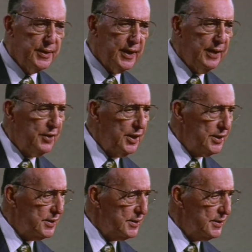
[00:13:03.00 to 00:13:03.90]

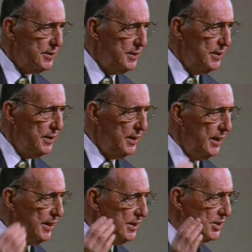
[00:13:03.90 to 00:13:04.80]
cleverness.
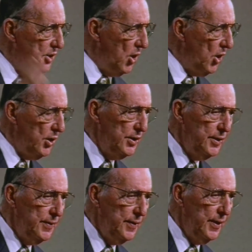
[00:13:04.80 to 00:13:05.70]
It is God,
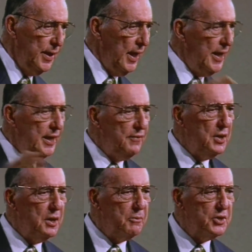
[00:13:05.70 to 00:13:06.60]
and
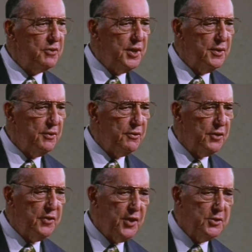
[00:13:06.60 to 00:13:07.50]
even if it was written
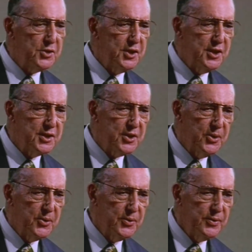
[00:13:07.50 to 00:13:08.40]
3,000 years
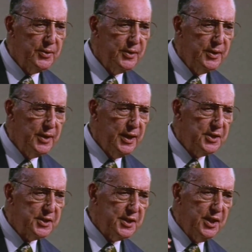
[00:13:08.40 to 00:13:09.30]
ago,
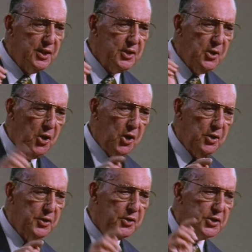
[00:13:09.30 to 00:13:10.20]
it's still
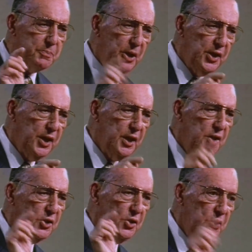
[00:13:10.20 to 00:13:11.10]
God
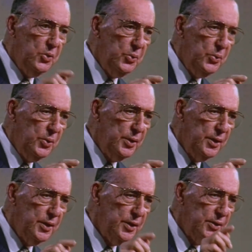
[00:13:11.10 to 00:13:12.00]
speaking to you
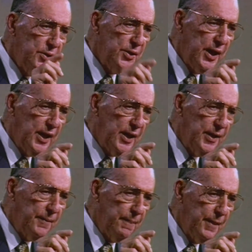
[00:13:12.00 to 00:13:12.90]
today.
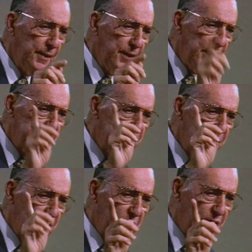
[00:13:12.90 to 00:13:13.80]
That's
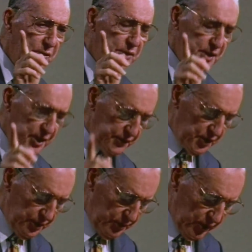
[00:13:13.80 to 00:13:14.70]
the authority of
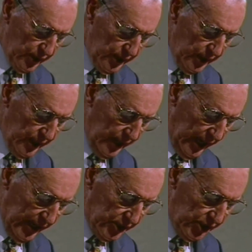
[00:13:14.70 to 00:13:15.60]
scripture
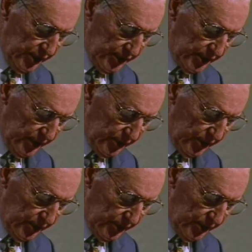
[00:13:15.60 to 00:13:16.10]
as Jesus